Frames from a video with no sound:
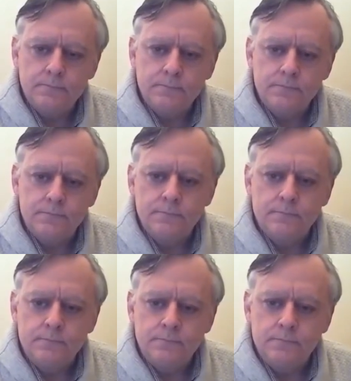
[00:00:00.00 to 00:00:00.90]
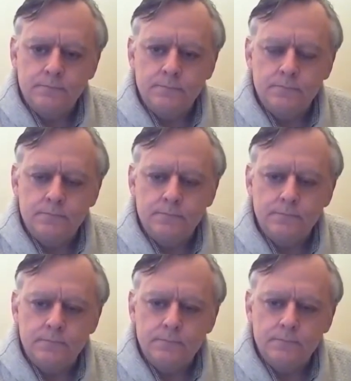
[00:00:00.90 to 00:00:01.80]

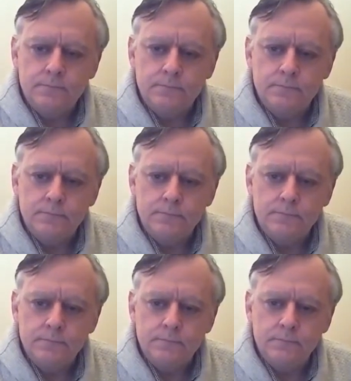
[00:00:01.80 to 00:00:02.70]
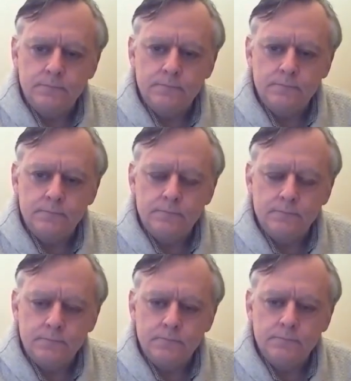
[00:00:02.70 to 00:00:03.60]

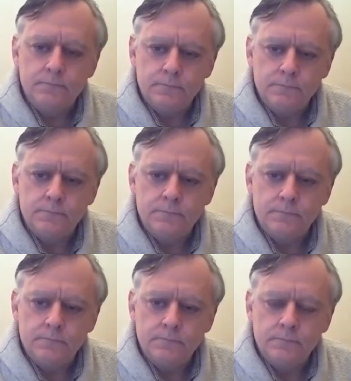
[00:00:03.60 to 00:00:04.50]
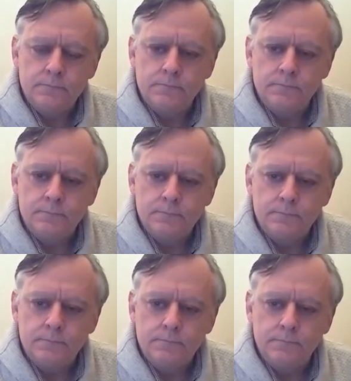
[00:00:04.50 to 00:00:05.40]

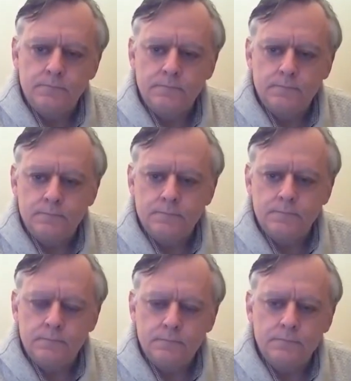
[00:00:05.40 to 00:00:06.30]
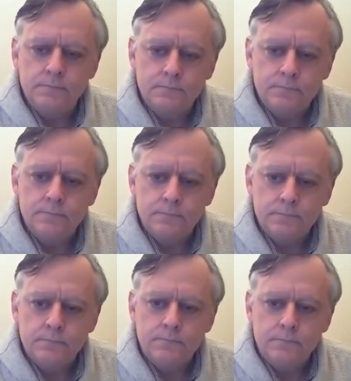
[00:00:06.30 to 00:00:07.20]

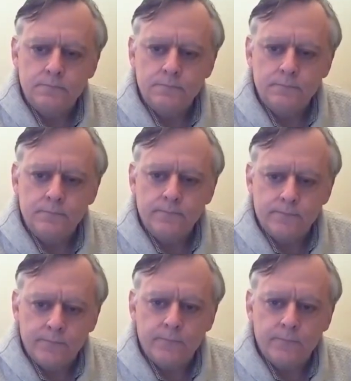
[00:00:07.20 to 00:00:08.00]
The person shown says nothing.